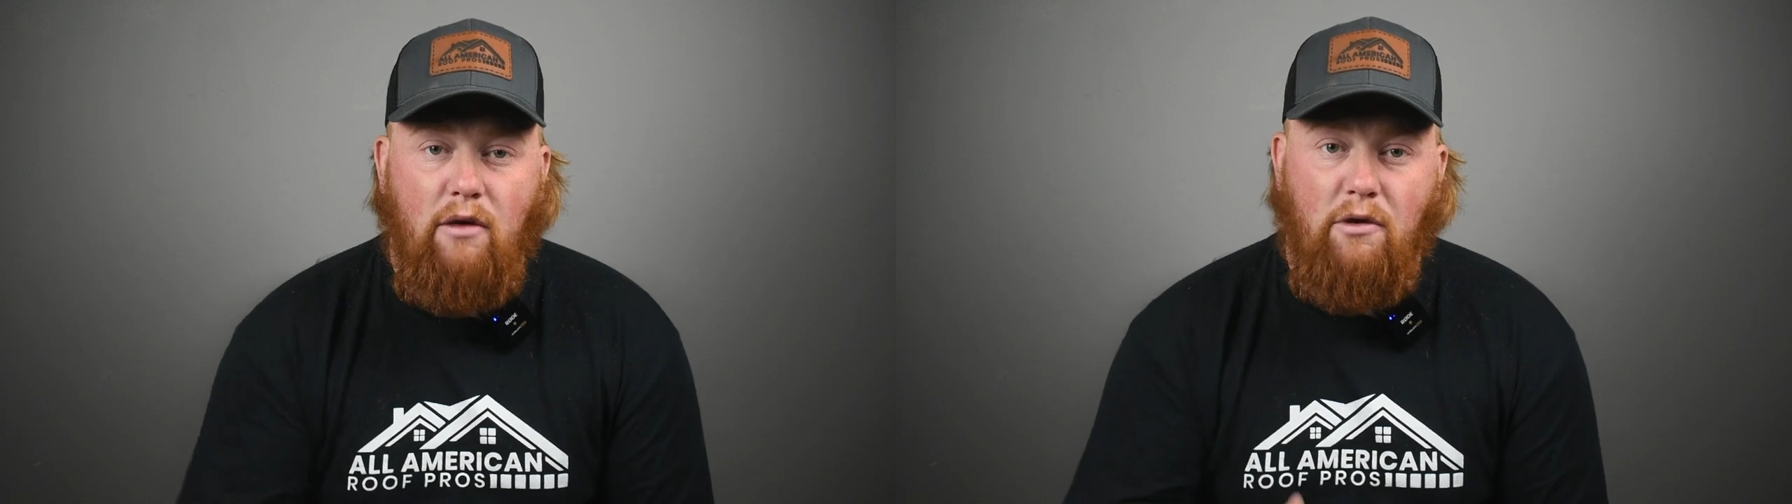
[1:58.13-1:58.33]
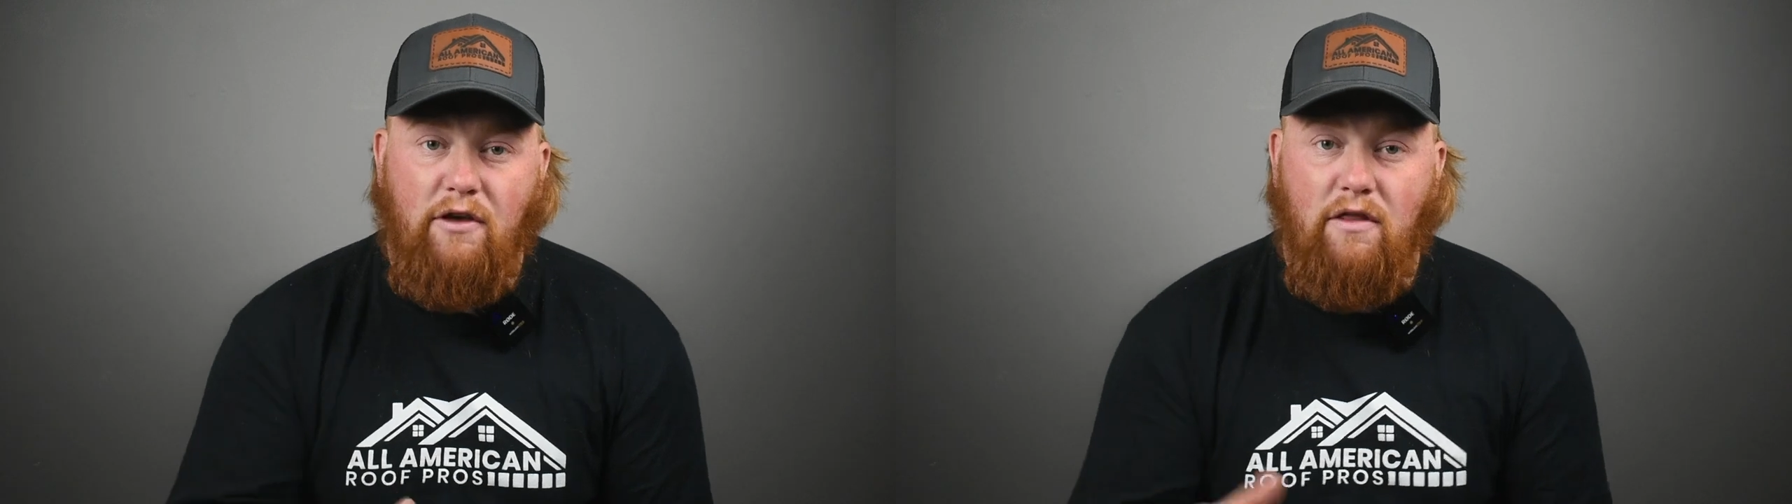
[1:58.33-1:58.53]

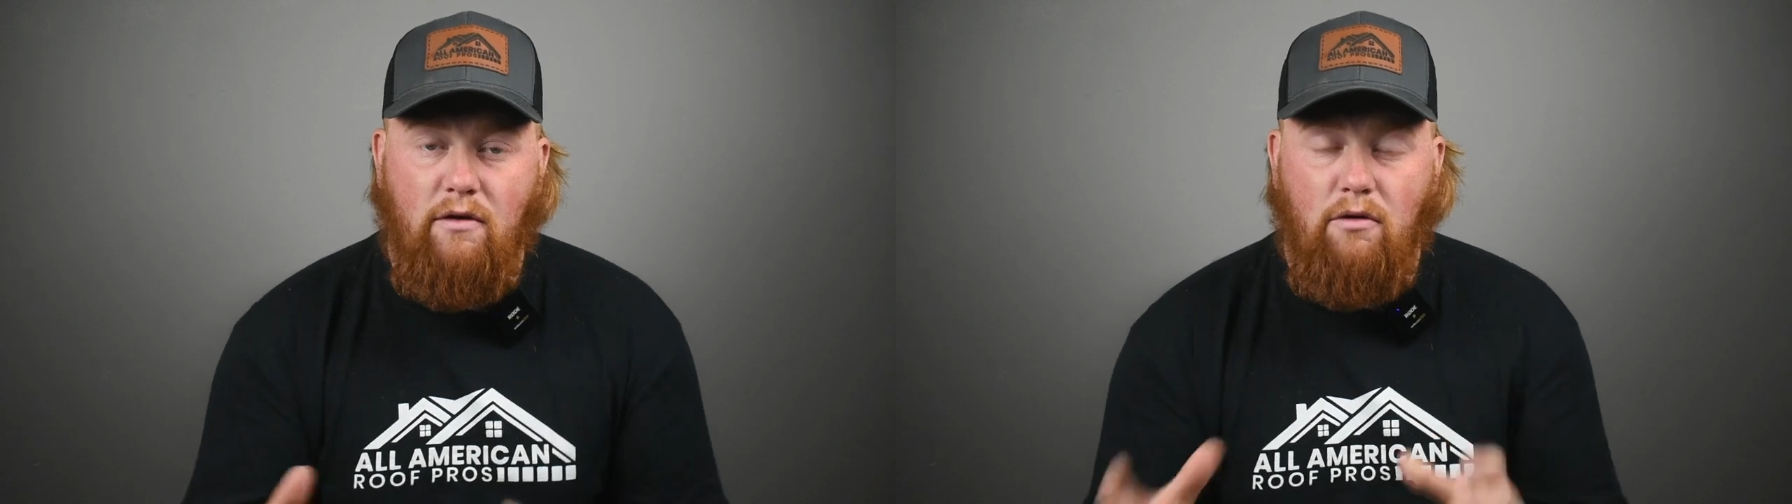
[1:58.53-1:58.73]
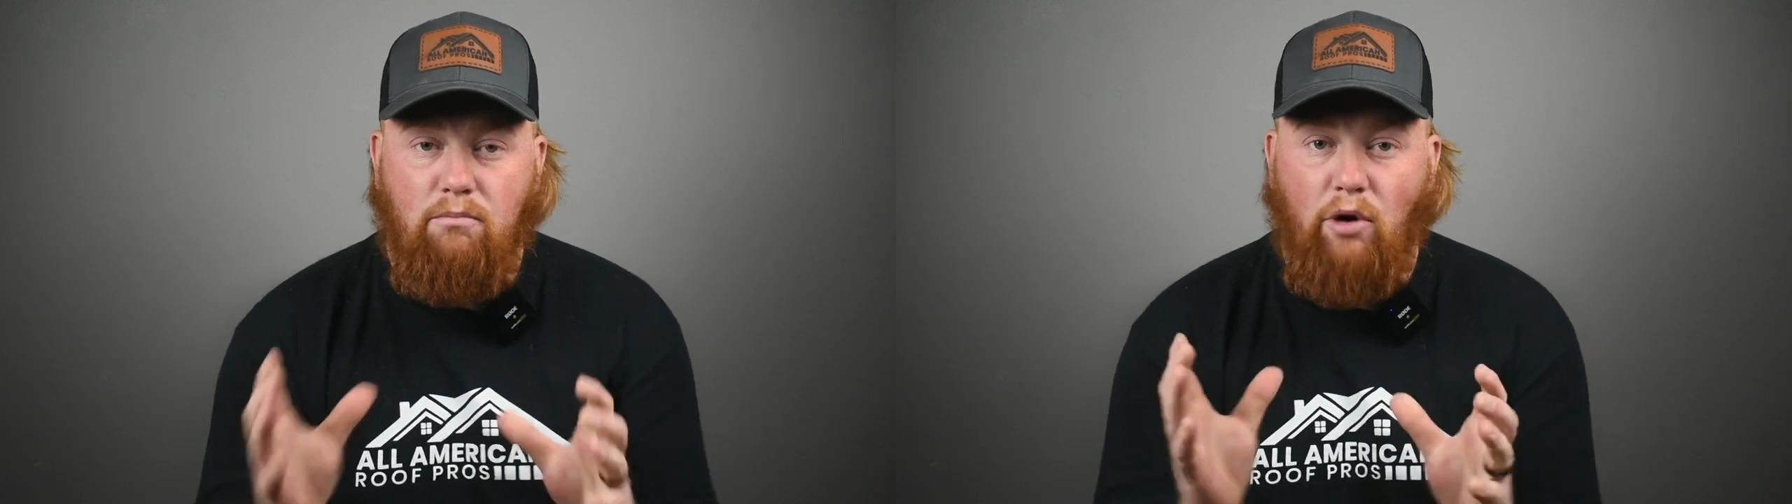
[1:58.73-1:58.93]
within
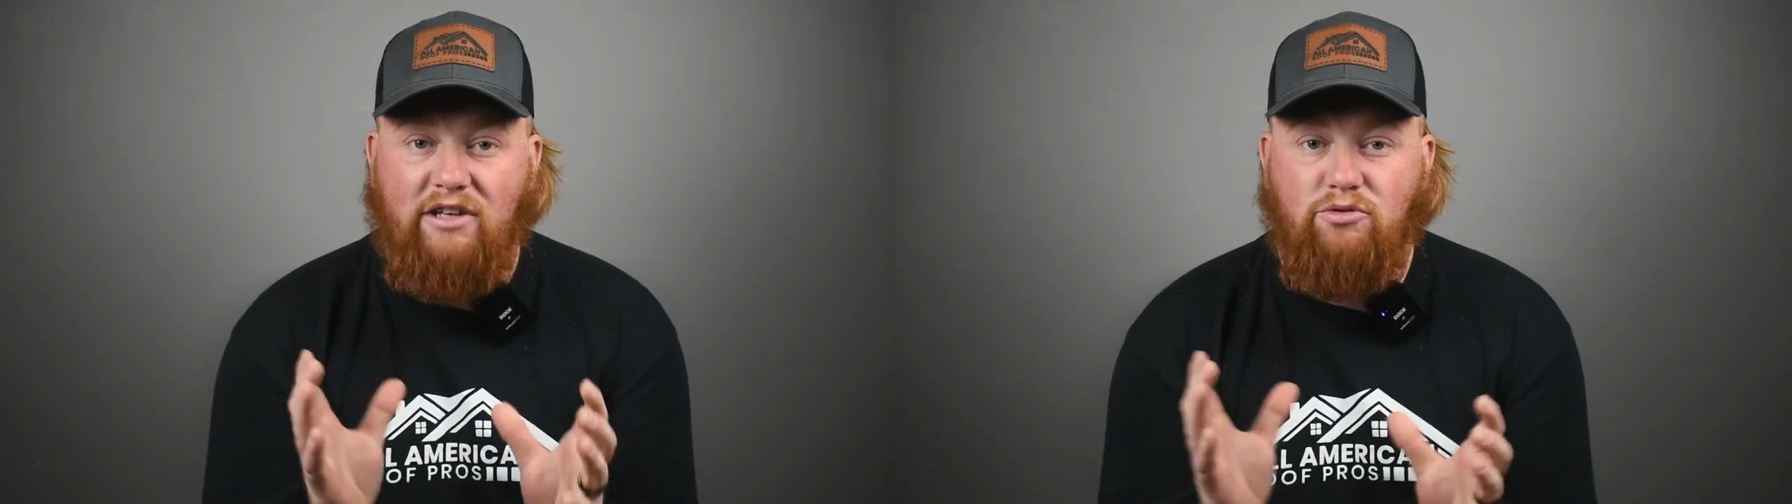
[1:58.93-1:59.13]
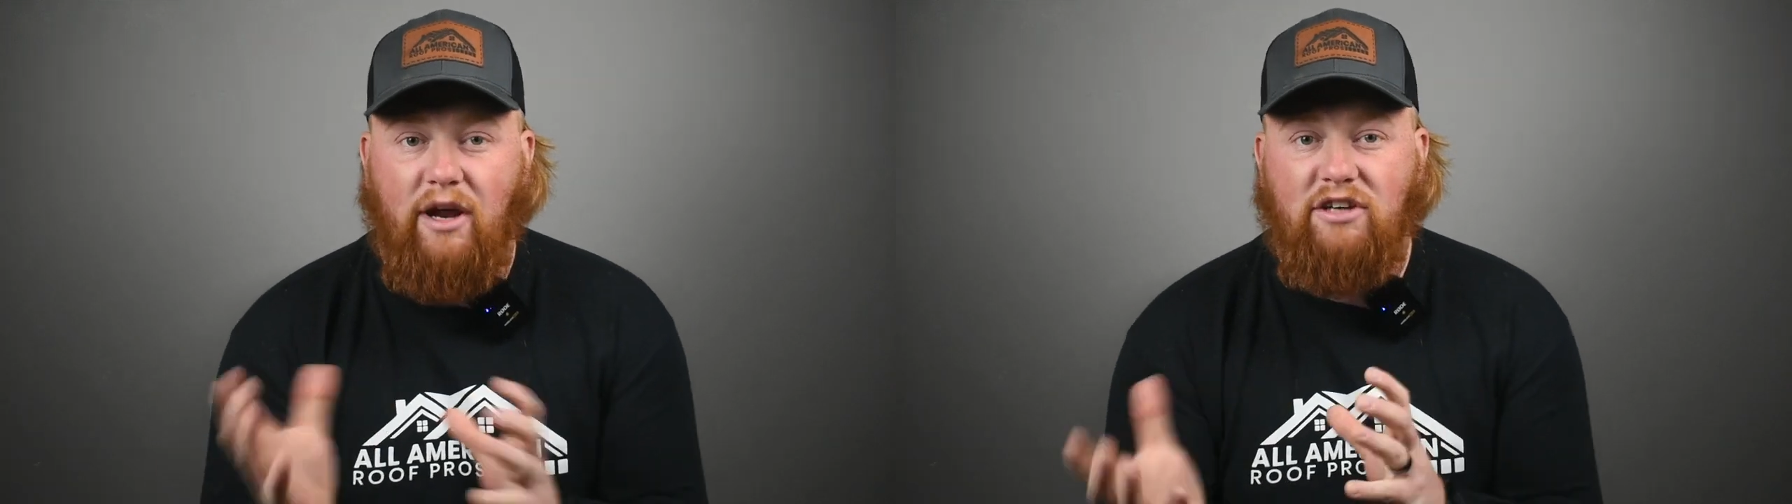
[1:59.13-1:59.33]
the
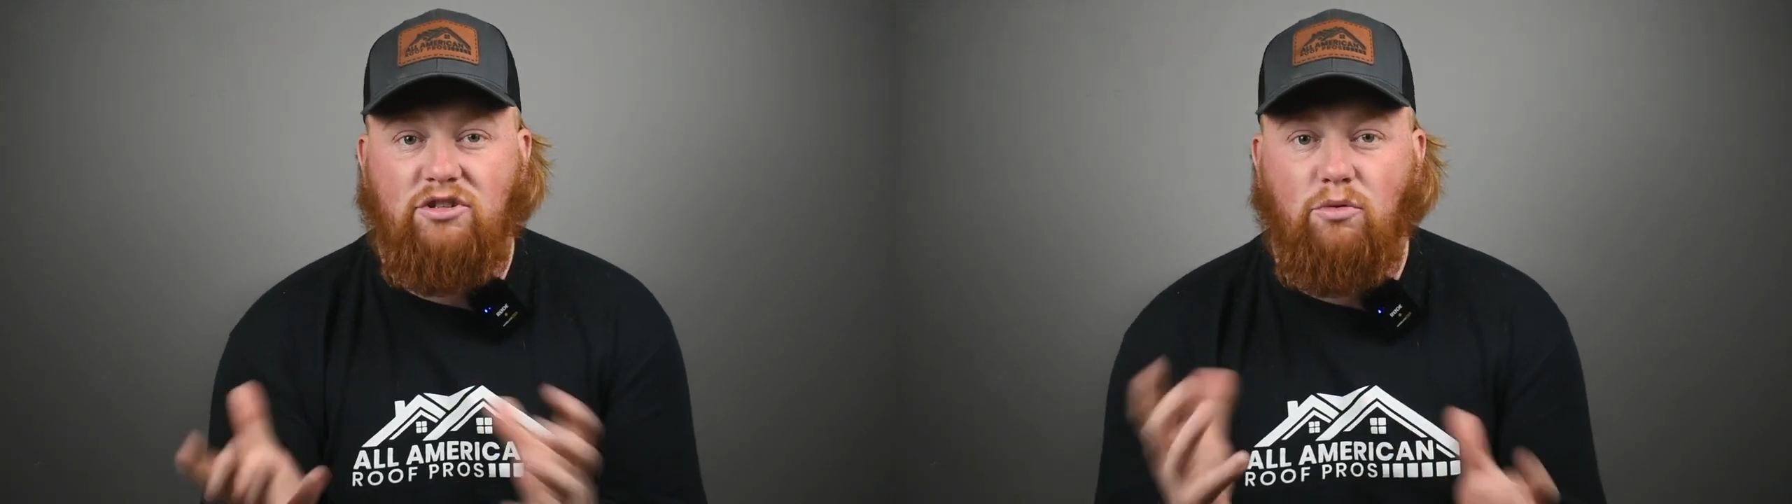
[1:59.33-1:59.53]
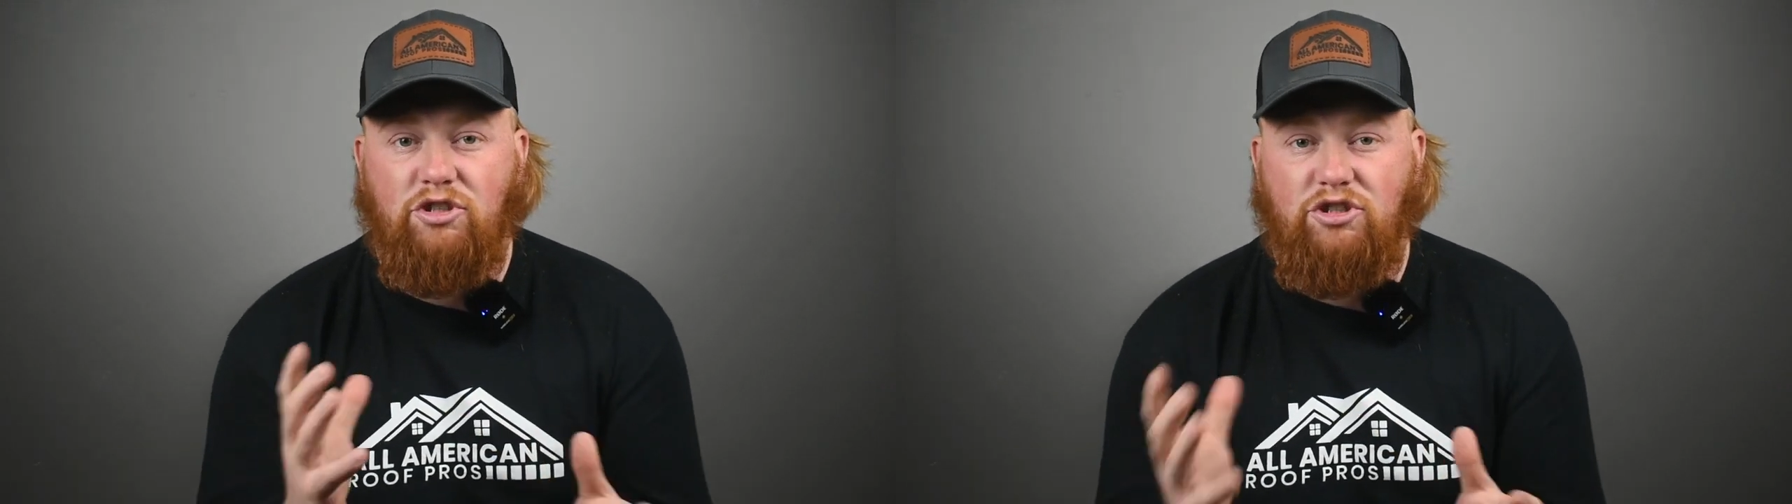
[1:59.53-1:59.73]
price range
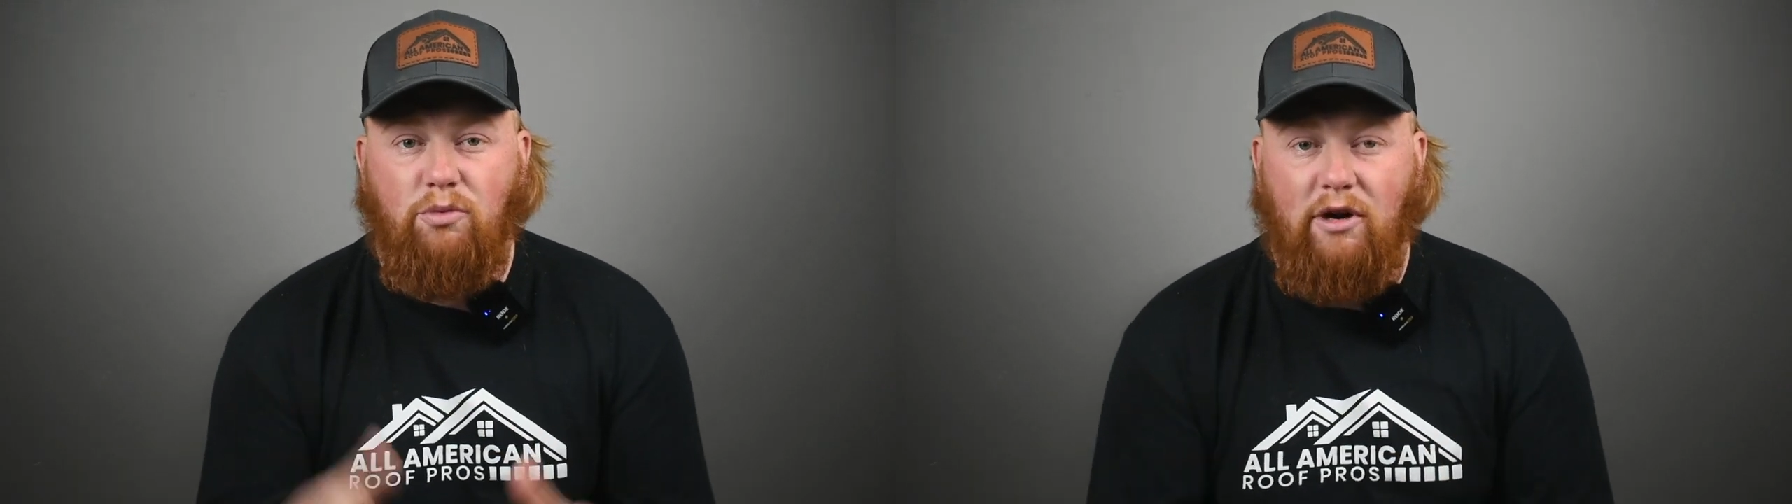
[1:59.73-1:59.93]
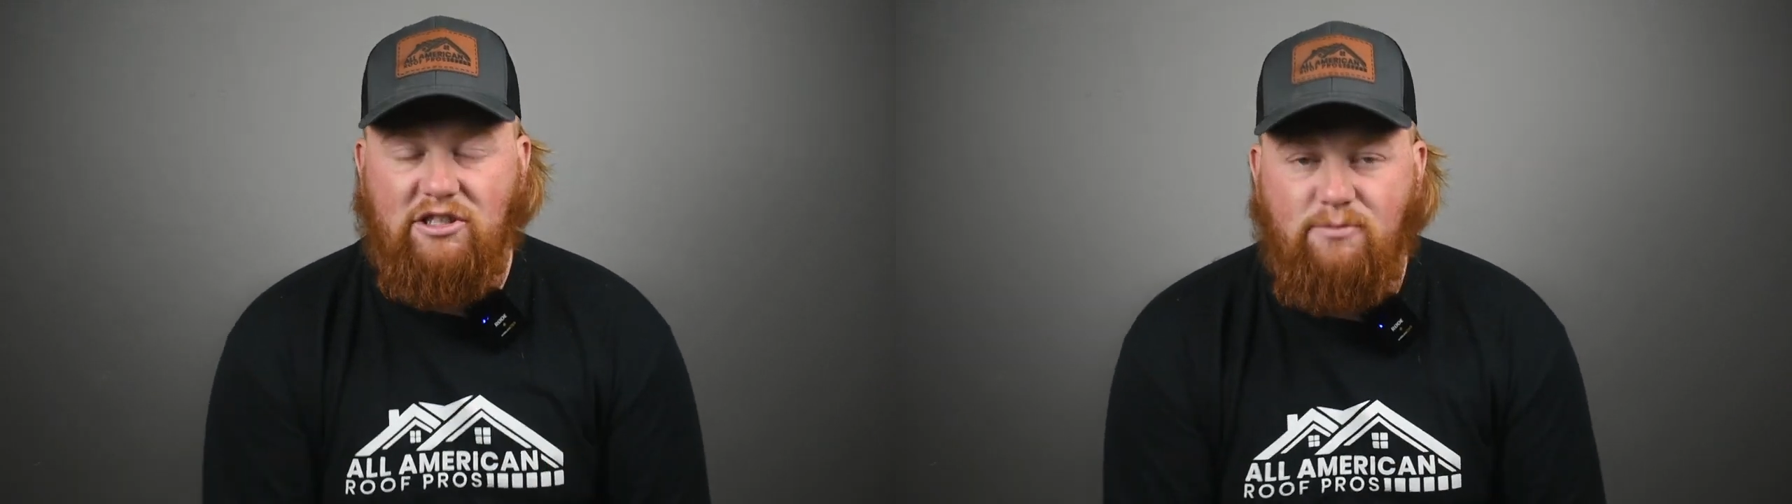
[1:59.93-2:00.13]
to which you want to